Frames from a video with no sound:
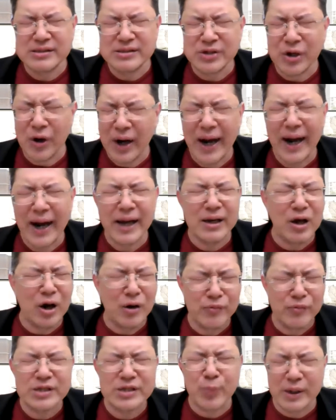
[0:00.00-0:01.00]
Your heart
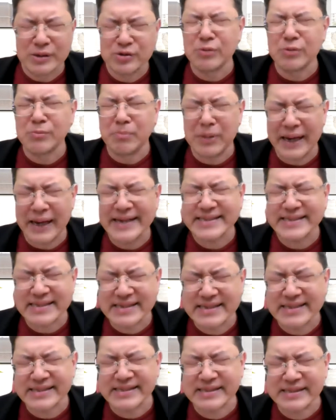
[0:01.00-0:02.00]
always want to bless
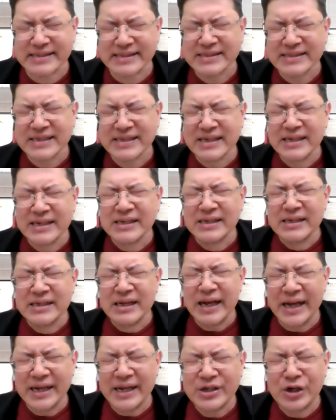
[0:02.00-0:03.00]
us
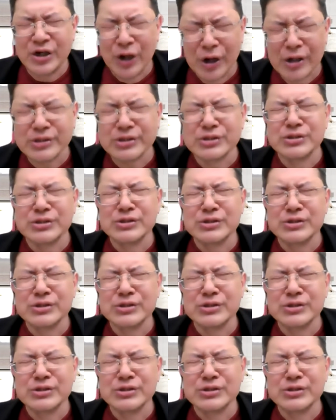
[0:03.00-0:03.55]
and not